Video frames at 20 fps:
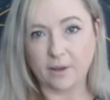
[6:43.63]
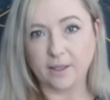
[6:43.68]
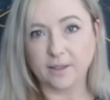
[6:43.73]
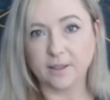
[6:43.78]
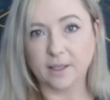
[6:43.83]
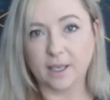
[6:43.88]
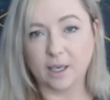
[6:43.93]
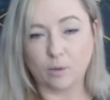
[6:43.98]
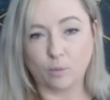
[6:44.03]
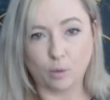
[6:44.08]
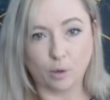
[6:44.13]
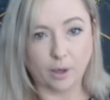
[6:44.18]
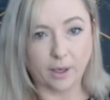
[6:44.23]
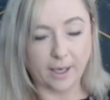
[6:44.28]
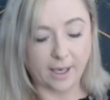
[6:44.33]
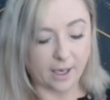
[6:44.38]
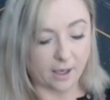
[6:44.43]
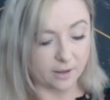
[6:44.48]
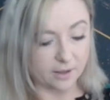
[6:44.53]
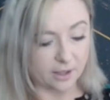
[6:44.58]
Things are going to
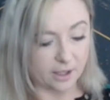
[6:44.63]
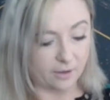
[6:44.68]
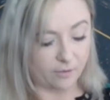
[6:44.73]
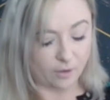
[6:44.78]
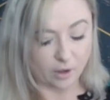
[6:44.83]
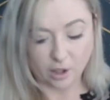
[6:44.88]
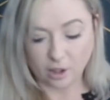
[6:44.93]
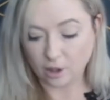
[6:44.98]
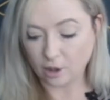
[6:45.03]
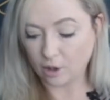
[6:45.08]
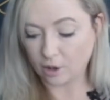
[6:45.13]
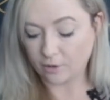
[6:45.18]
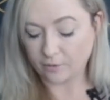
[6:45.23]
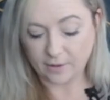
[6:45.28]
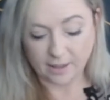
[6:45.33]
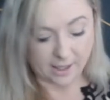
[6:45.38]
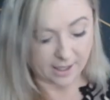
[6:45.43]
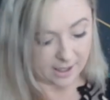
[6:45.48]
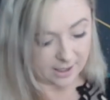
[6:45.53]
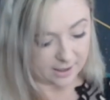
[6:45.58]
work out. So you've got a lot
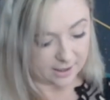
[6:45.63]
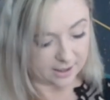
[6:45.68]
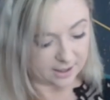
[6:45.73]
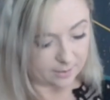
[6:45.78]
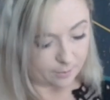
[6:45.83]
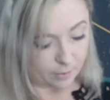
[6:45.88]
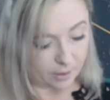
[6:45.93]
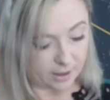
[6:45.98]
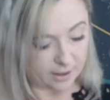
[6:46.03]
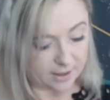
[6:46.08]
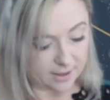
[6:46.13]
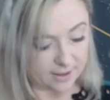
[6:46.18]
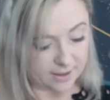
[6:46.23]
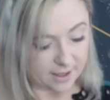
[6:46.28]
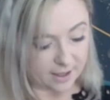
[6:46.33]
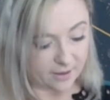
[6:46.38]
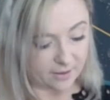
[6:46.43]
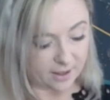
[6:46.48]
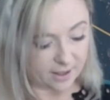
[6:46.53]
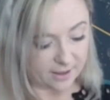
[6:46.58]
of that in the spread to
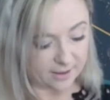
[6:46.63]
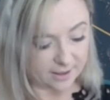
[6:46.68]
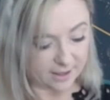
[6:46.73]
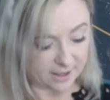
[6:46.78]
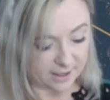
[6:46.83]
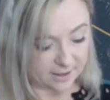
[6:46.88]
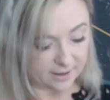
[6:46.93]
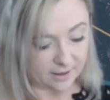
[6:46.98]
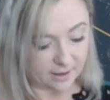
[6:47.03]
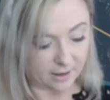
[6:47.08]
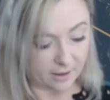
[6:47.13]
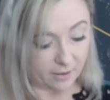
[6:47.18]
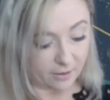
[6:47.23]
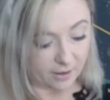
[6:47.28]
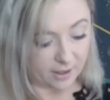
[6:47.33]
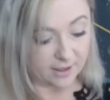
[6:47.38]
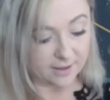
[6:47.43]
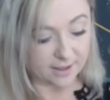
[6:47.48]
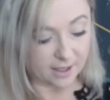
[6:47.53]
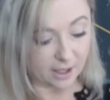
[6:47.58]
say
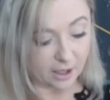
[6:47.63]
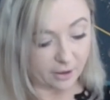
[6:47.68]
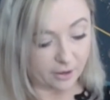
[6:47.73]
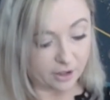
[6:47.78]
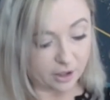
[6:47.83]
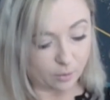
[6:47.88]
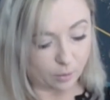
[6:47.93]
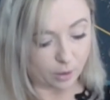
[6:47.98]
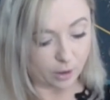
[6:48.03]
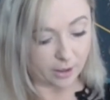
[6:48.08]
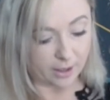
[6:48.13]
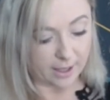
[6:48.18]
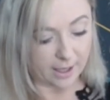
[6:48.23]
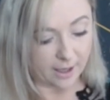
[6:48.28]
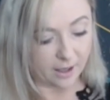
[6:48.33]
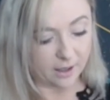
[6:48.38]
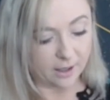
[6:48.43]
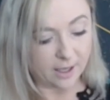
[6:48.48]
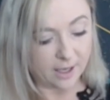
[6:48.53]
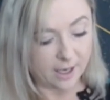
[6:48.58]
things are going to work
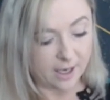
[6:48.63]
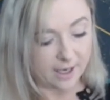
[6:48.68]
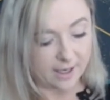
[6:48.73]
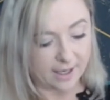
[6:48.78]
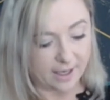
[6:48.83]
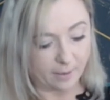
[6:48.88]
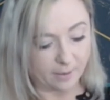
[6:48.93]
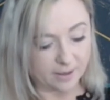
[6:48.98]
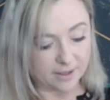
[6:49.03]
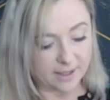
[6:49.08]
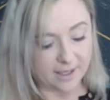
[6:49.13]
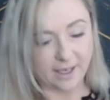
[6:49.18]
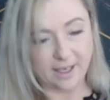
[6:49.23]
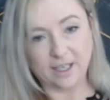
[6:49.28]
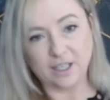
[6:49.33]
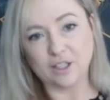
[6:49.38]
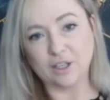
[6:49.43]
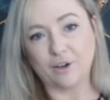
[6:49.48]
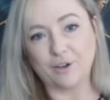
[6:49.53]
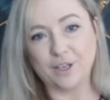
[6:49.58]
out. Now it's
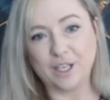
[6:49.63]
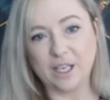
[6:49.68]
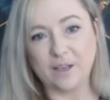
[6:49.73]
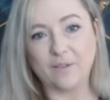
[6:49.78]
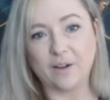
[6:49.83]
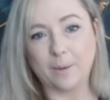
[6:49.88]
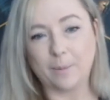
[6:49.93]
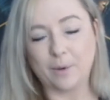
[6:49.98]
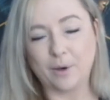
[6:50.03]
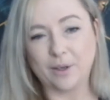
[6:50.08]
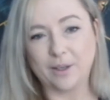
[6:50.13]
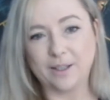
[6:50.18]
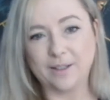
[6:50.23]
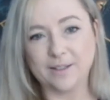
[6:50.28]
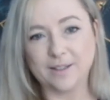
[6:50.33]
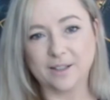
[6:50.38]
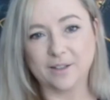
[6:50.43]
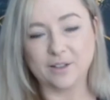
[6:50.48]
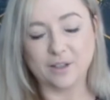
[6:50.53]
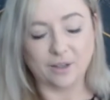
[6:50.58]
saying don't give up on
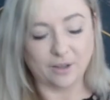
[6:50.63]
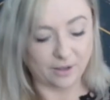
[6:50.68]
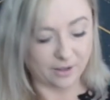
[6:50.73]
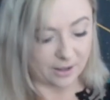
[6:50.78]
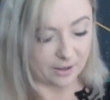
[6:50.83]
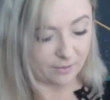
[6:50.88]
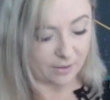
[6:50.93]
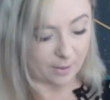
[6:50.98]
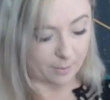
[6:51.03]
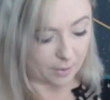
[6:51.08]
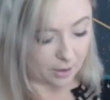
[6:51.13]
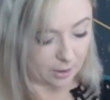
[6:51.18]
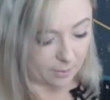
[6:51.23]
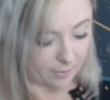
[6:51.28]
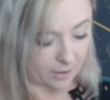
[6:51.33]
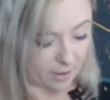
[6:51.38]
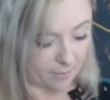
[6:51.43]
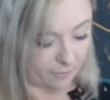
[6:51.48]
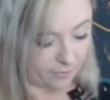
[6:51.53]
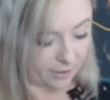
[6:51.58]
it. So don't give up on
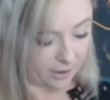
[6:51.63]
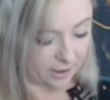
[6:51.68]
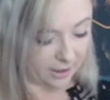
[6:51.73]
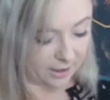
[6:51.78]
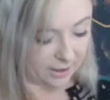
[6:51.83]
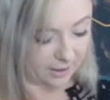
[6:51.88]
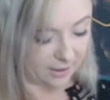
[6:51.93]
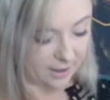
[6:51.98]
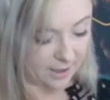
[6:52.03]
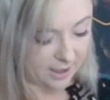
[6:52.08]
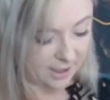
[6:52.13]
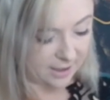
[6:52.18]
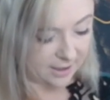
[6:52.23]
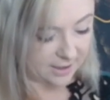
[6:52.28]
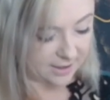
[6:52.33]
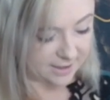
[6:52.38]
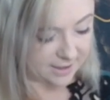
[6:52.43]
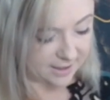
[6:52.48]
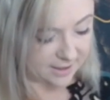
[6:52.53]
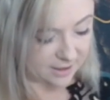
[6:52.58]
it. I'm feeling
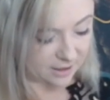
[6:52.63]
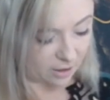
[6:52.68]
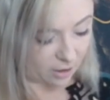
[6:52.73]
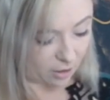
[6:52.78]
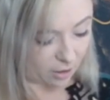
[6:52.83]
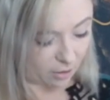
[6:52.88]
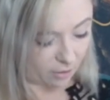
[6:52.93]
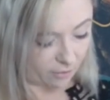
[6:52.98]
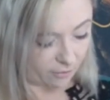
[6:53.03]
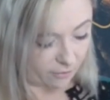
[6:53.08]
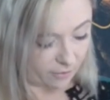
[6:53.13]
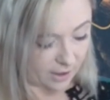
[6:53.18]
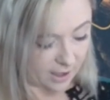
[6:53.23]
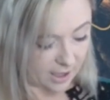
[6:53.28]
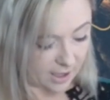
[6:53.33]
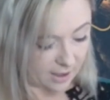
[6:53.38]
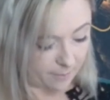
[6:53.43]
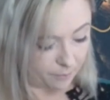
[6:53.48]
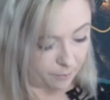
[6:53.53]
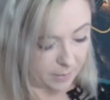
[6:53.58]
the Six of
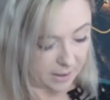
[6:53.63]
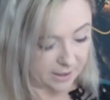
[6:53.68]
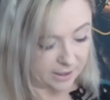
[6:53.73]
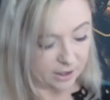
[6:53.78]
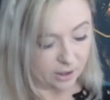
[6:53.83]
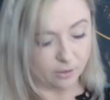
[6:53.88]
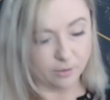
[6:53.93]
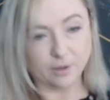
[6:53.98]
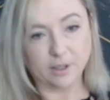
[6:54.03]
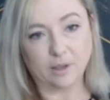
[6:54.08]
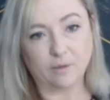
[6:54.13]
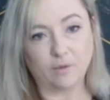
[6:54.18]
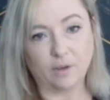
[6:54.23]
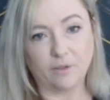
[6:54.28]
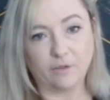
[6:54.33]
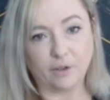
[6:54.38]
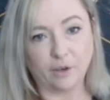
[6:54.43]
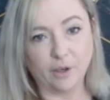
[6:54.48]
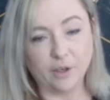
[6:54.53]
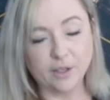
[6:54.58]
Pentacles in
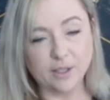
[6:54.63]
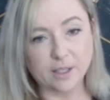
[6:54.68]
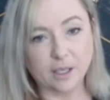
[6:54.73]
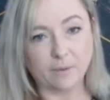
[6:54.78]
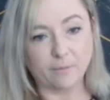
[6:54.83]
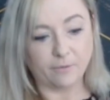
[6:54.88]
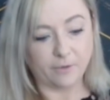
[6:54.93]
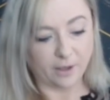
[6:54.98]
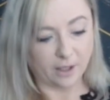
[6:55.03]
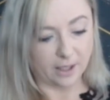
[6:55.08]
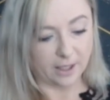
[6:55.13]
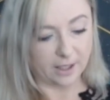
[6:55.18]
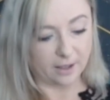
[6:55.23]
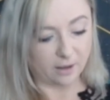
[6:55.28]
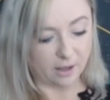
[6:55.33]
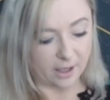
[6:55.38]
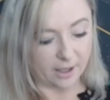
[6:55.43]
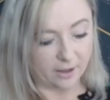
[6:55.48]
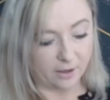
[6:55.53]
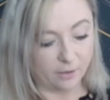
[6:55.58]
reverse. I'm feeling
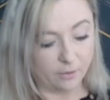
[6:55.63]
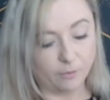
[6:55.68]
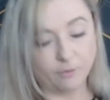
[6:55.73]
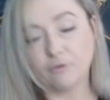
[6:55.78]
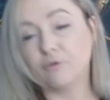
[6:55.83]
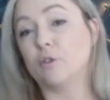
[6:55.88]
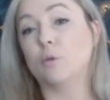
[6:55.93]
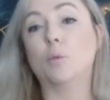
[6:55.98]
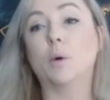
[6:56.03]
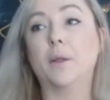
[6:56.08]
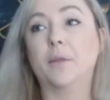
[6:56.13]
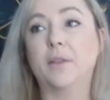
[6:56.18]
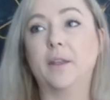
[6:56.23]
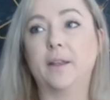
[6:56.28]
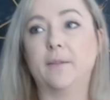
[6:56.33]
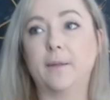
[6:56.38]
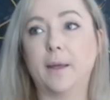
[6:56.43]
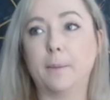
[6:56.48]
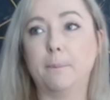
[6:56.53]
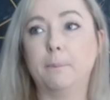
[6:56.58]
like, for one
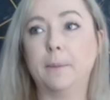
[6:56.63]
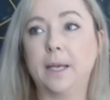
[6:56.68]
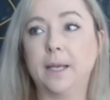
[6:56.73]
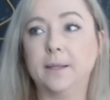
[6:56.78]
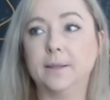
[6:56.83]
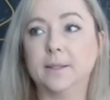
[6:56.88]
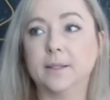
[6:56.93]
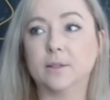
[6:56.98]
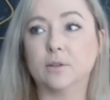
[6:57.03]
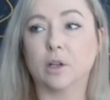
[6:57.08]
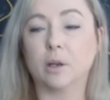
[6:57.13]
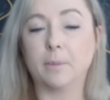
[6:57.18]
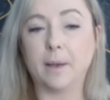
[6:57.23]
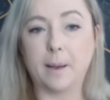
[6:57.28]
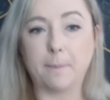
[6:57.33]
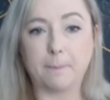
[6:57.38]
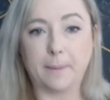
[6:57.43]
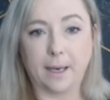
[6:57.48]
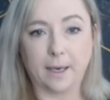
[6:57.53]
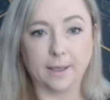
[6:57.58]
thing, that means it's all
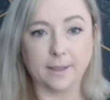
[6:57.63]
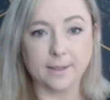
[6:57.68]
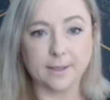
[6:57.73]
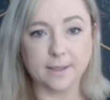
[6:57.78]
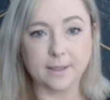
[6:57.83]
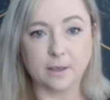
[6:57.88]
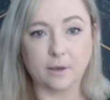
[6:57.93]
about balance.